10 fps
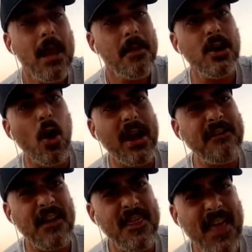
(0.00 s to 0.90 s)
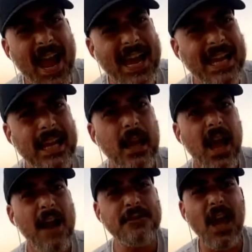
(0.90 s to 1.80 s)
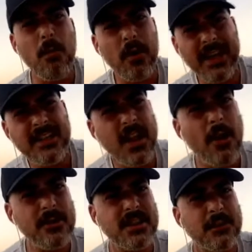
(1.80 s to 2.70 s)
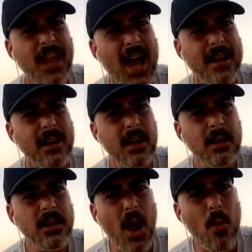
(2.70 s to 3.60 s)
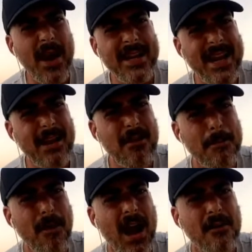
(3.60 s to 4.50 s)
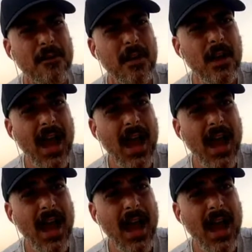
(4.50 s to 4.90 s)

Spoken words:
But not even they have done what these owners have done. Nowhere near it, bruv.